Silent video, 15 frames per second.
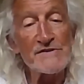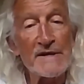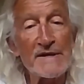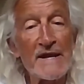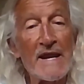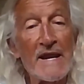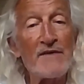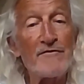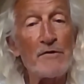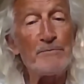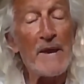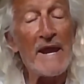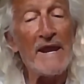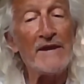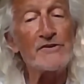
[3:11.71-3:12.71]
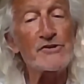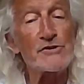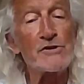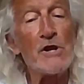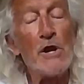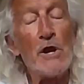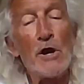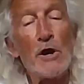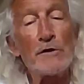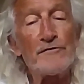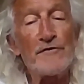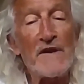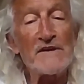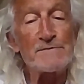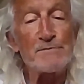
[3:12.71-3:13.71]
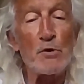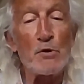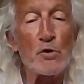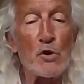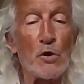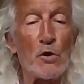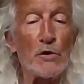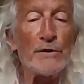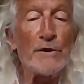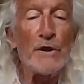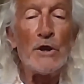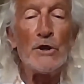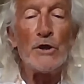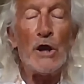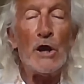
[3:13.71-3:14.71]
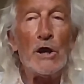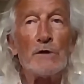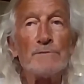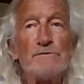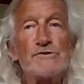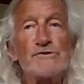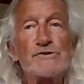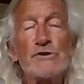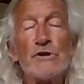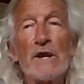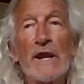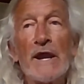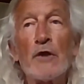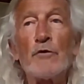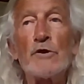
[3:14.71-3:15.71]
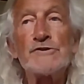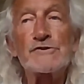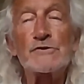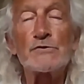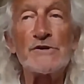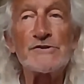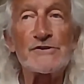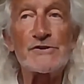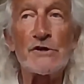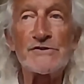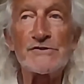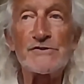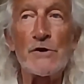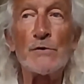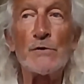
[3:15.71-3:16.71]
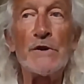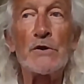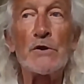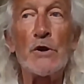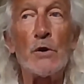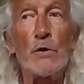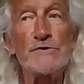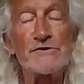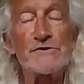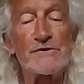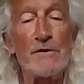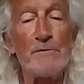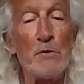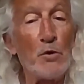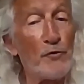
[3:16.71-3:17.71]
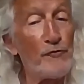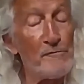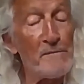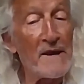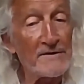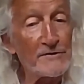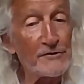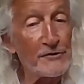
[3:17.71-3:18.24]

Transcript: And then I have a page on Facebook called Aros Crystos, Sony Codes, the Movement.